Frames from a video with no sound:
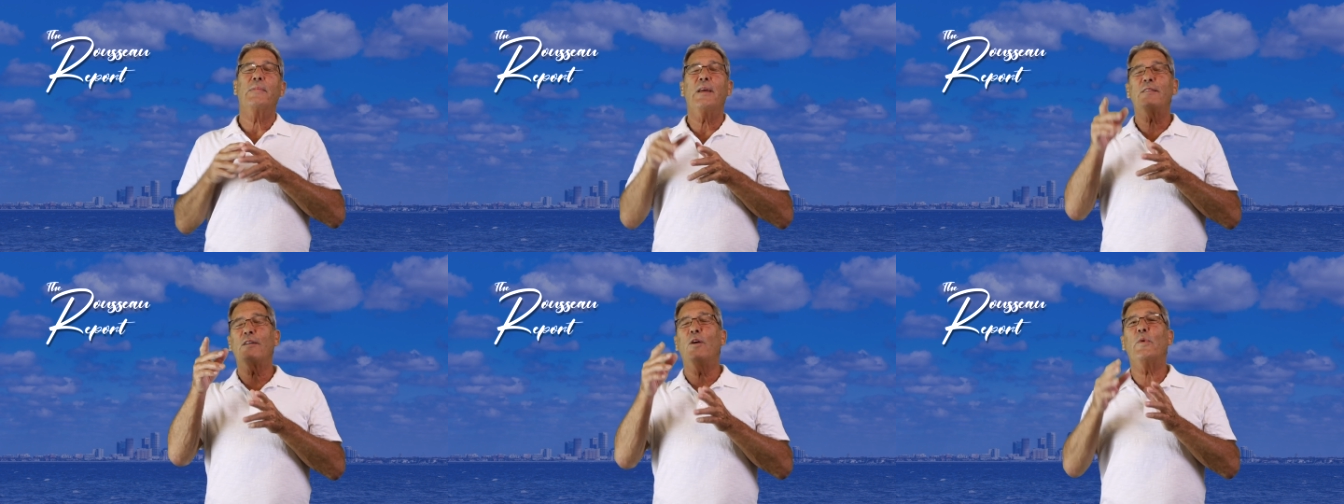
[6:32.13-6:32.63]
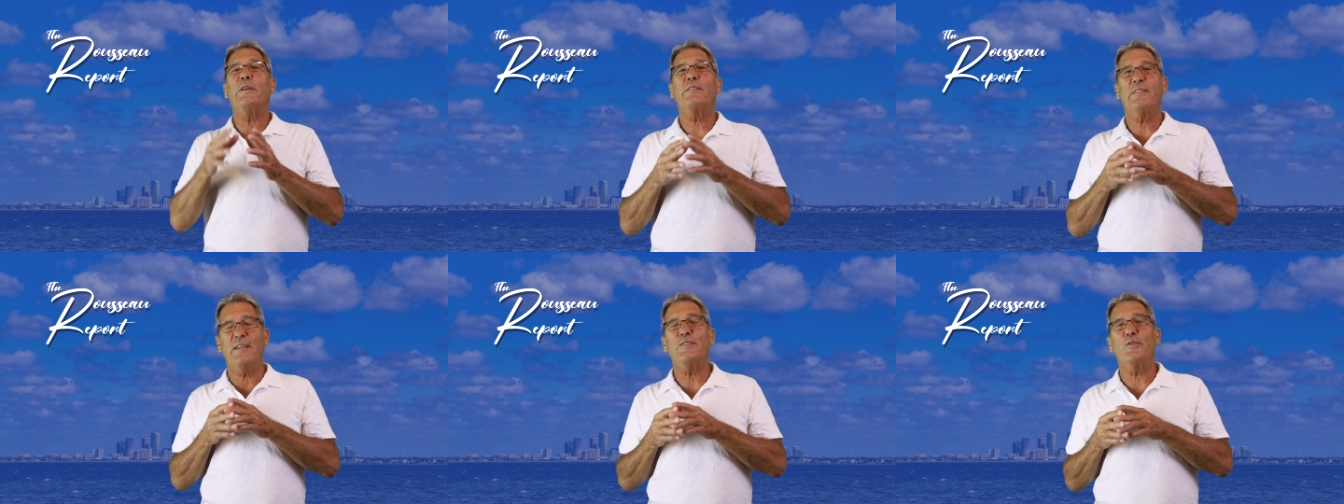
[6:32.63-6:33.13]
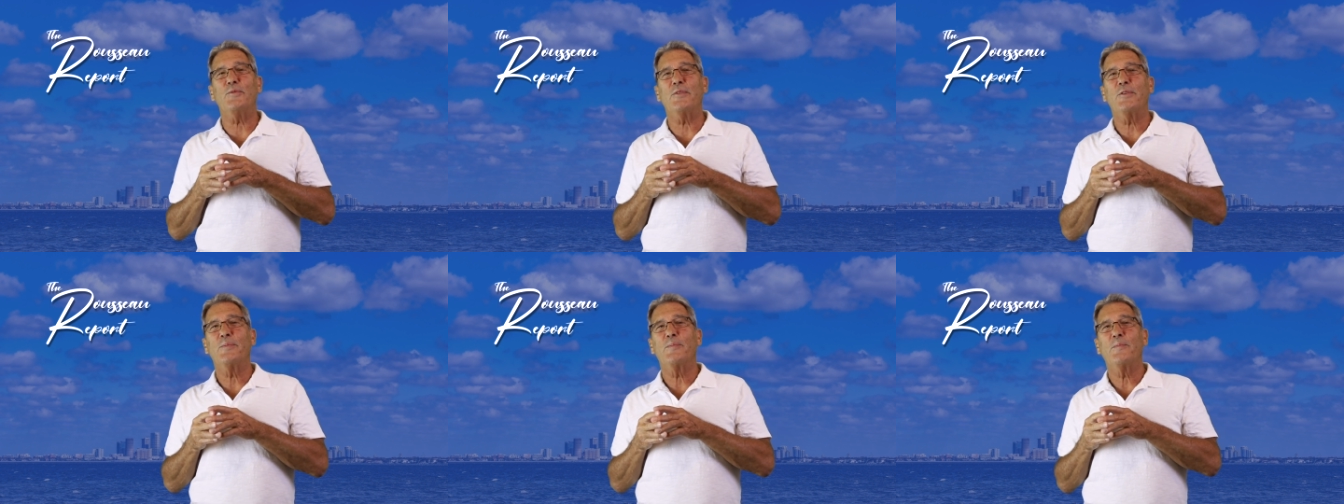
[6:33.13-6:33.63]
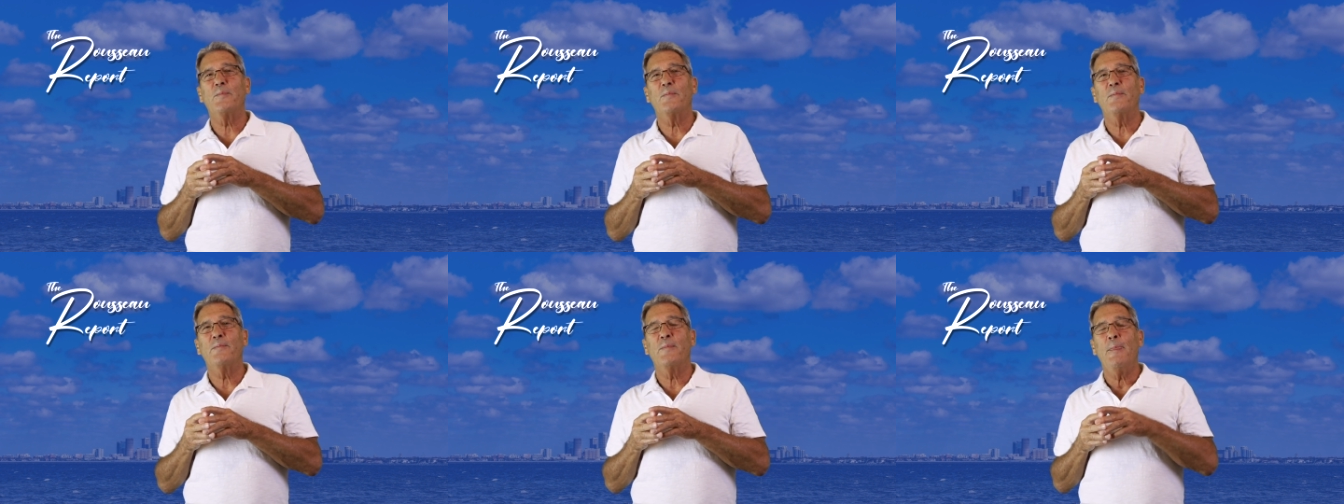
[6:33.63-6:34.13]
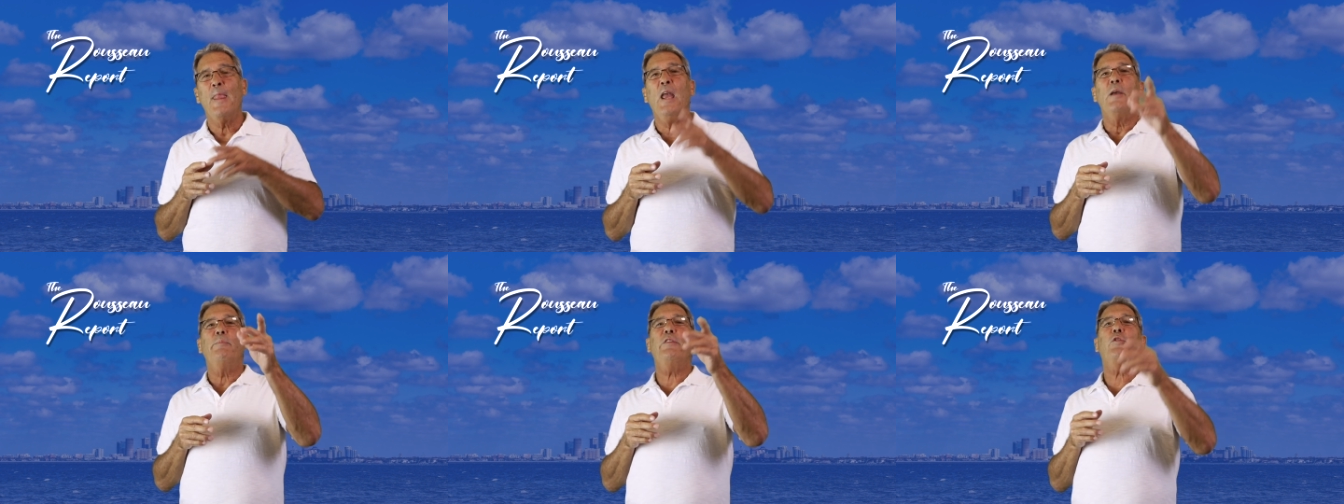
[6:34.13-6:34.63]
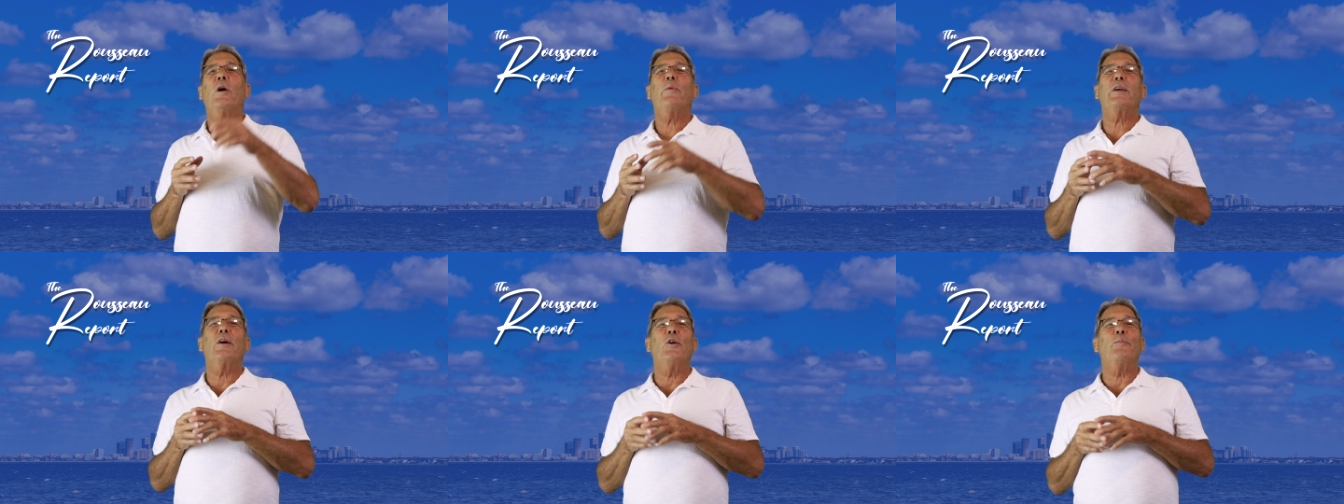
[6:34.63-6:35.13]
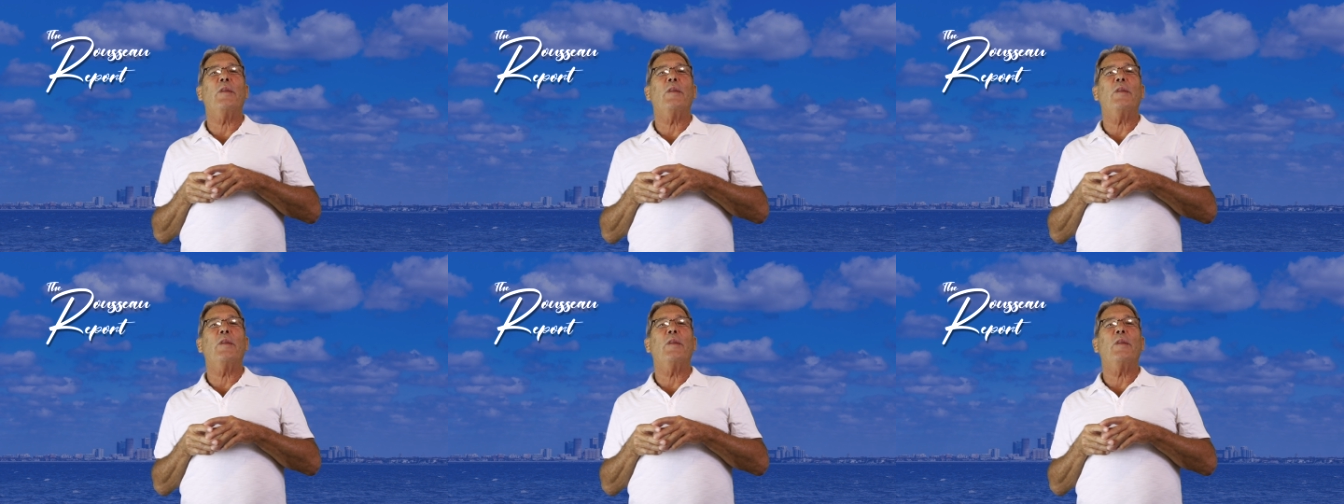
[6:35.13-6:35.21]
As always, stay tuned. Before we go,